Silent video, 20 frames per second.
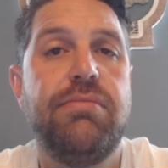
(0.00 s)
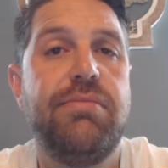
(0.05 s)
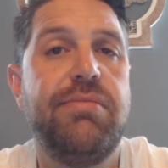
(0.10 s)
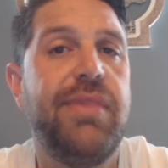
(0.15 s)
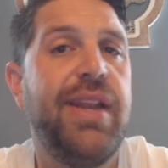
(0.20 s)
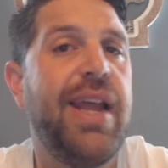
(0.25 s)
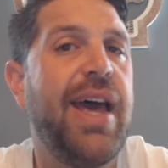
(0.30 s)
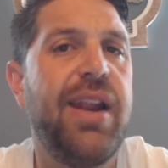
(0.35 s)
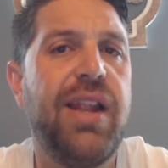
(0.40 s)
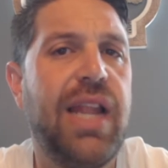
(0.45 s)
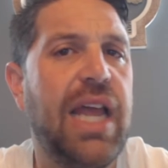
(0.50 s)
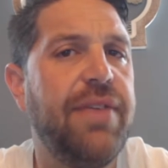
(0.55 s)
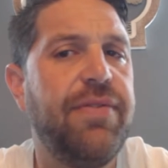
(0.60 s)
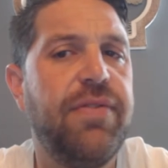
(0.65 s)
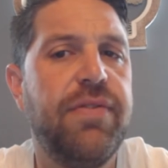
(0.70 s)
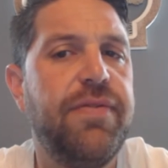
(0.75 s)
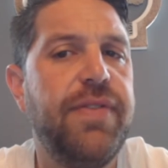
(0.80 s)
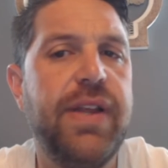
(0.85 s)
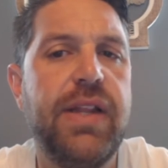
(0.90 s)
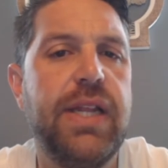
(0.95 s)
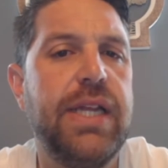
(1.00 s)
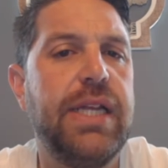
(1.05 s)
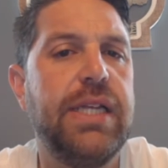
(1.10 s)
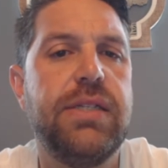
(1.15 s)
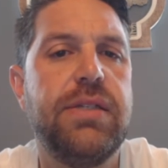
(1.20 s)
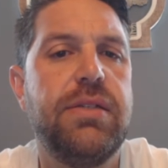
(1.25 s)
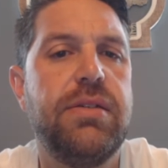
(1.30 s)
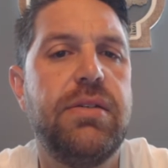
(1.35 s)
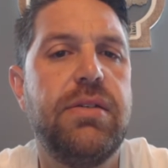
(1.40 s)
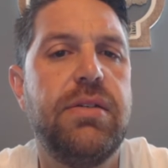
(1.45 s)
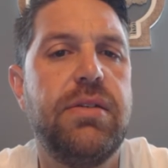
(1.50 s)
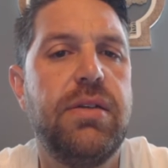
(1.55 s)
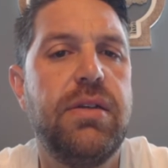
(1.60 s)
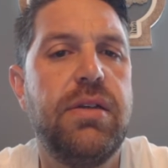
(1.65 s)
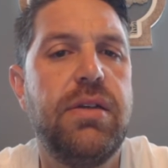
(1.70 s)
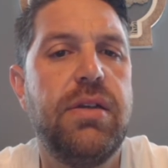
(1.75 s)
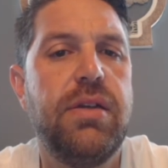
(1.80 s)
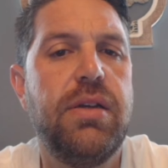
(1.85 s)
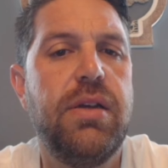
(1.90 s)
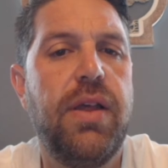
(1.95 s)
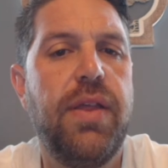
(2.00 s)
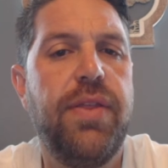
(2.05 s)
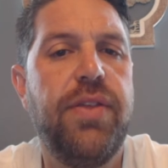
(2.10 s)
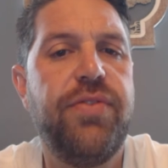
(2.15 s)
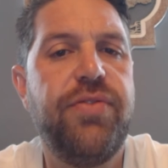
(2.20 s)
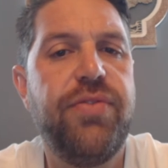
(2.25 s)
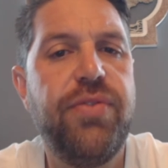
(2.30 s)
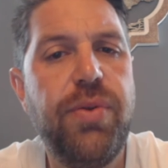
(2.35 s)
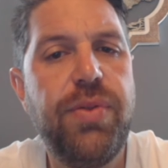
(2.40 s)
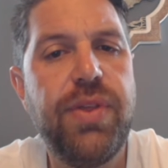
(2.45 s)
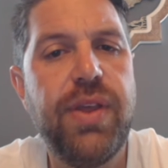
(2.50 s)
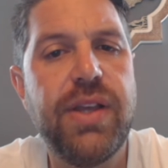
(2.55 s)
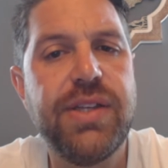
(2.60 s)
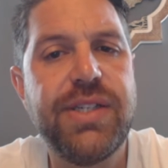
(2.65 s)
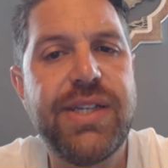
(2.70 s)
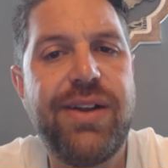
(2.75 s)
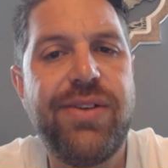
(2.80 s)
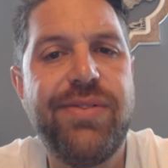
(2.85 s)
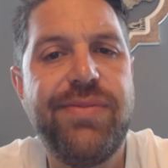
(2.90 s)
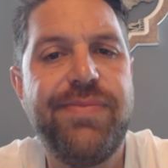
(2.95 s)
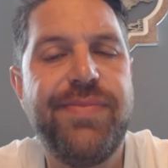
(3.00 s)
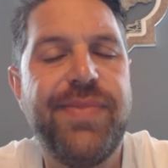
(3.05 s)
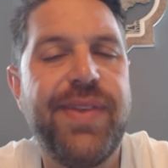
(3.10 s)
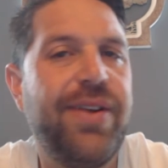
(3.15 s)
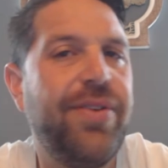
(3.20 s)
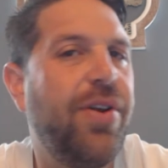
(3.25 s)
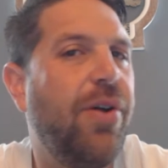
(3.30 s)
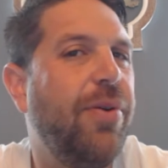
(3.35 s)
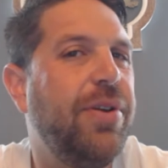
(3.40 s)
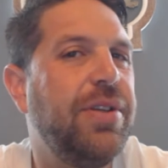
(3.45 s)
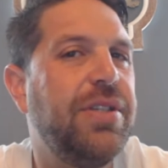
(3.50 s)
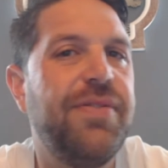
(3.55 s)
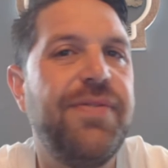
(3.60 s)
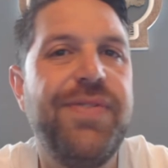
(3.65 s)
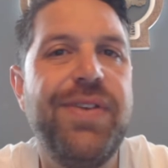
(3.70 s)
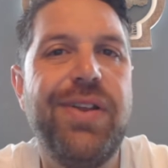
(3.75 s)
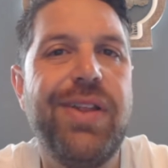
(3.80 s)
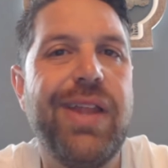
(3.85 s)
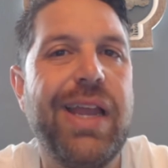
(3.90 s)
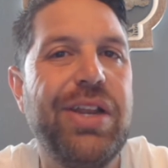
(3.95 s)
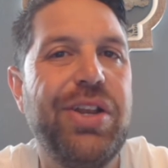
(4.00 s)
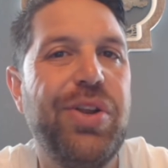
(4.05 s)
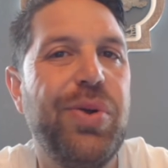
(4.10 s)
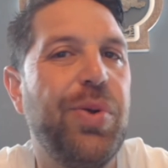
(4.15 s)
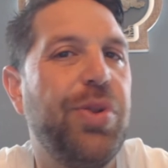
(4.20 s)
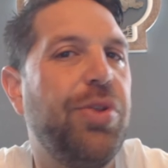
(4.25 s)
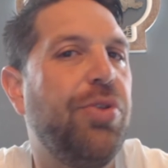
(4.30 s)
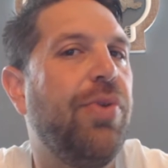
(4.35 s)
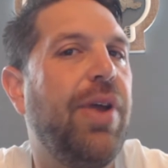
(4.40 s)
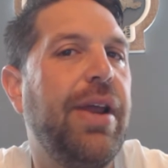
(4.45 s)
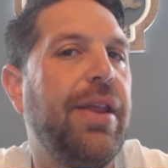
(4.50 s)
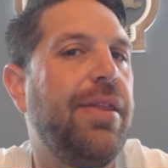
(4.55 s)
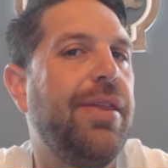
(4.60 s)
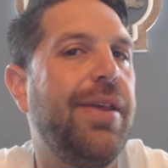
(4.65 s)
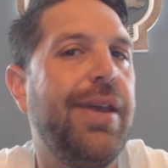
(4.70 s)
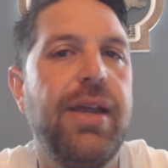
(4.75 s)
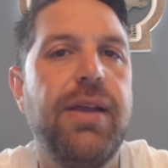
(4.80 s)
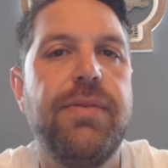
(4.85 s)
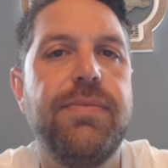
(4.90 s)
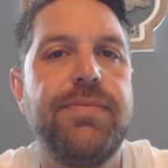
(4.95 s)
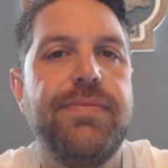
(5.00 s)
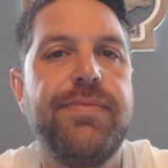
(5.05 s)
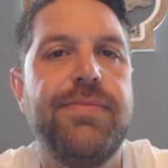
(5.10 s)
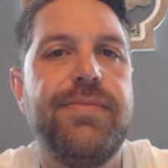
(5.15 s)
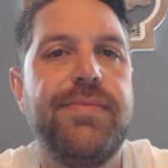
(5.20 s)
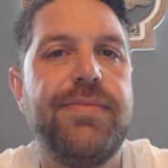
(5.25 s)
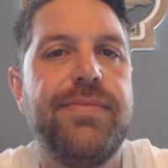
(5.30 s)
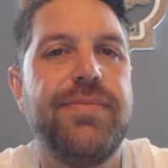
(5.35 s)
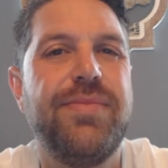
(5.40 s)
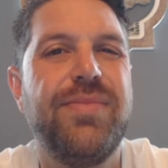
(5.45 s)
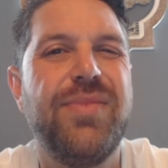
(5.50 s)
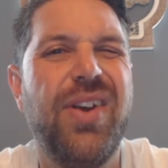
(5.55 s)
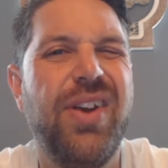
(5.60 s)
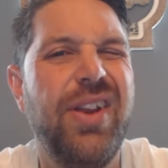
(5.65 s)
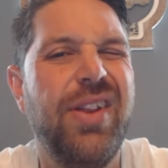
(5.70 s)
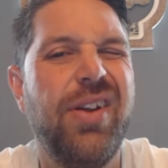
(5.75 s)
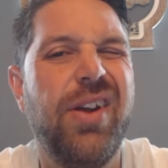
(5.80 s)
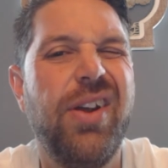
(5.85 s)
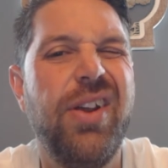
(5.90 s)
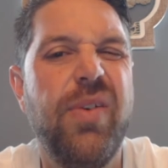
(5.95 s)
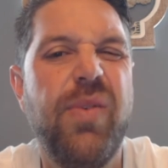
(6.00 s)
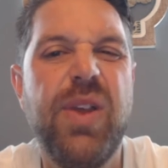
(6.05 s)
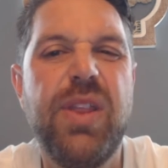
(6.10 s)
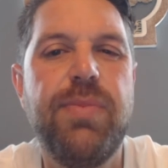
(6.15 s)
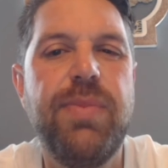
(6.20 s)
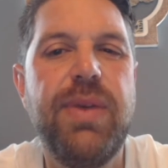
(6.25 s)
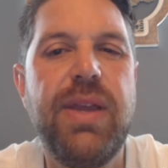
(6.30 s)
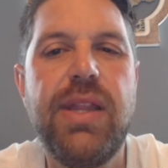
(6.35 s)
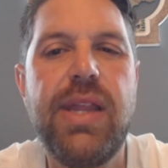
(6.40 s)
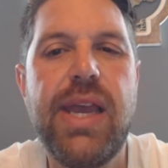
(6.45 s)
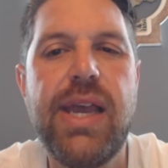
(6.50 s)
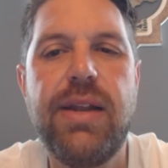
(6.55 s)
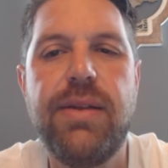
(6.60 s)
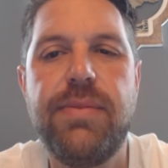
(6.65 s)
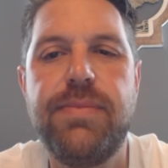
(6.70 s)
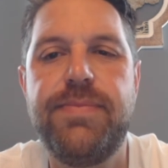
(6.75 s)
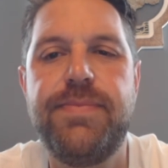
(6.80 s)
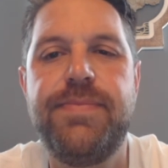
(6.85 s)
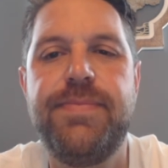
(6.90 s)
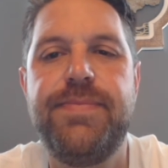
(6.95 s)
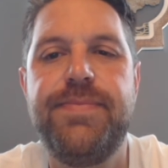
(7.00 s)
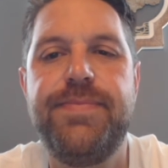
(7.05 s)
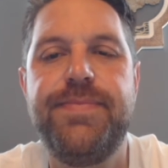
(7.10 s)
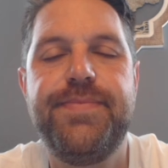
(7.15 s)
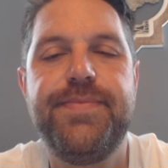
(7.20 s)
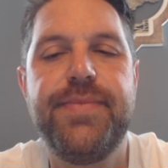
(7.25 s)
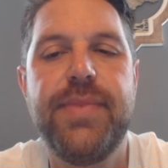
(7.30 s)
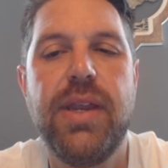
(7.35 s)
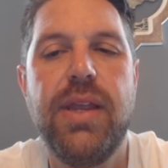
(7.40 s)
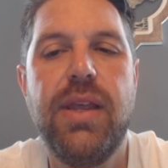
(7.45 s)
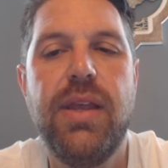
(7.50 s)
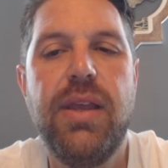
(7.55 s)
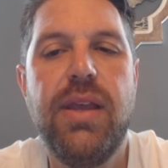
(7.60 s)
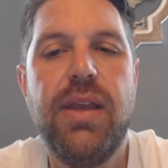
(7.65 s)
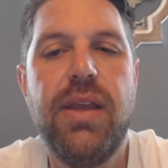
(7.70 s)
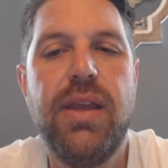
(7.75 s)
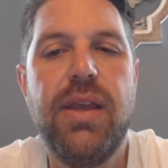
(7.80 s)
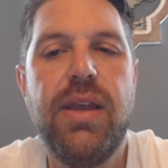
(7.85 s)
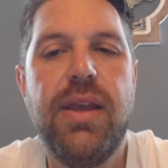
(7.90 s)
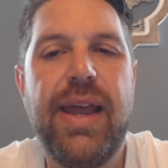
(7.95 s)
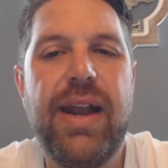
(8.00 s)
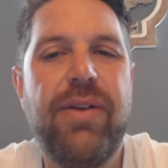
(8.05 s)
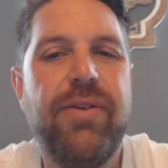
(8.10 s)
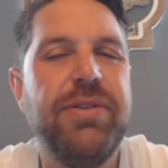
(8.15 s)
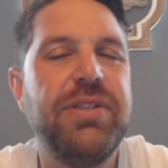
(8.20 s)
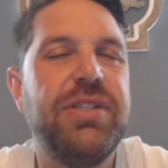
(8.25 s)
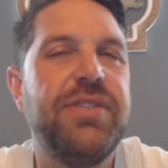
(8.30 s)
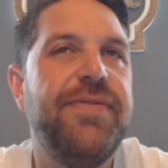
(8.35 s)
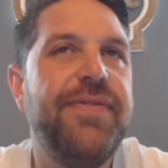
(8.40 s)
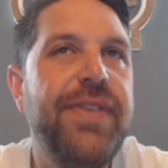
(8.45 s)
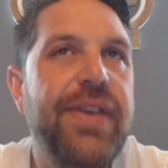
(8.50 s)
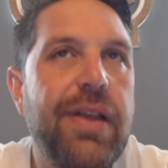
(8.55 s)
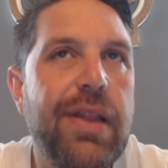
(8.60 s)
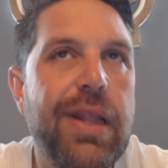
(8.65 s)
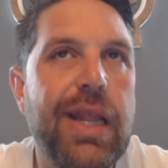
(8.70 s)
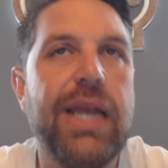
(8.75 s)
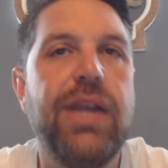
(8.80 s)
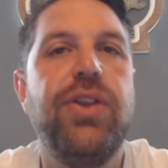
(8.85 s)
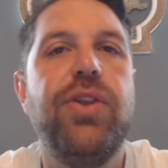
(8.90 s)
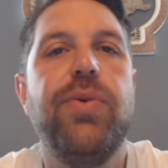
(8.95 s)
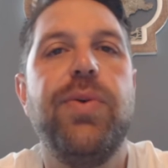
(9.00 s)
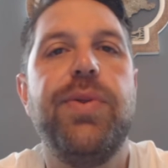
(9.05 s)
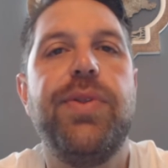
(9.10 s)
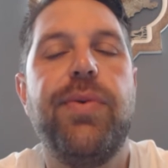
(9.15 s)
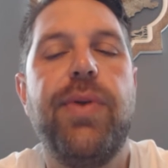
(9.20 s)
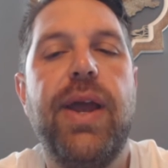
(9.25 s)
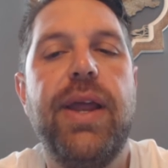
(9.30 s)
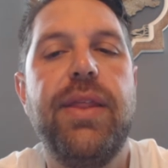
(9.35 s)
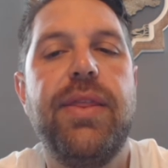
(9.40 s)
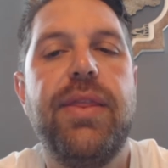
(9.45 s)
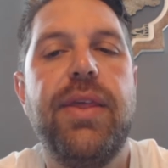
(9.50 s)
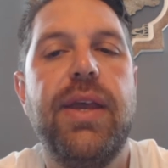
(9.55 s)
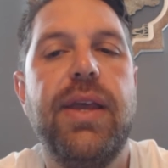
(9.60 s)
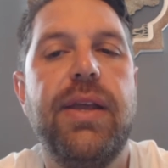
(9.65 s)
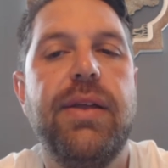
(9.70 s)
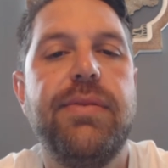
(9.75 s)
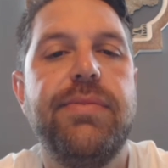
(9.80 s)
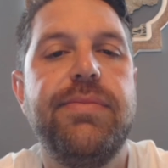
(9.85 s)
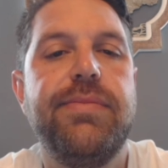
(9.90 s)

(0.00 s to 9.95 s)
not a life of feelings. The truth is, I don't always feel like doing the right thing. Are you with me in that? I don't always feel like doing the right thing.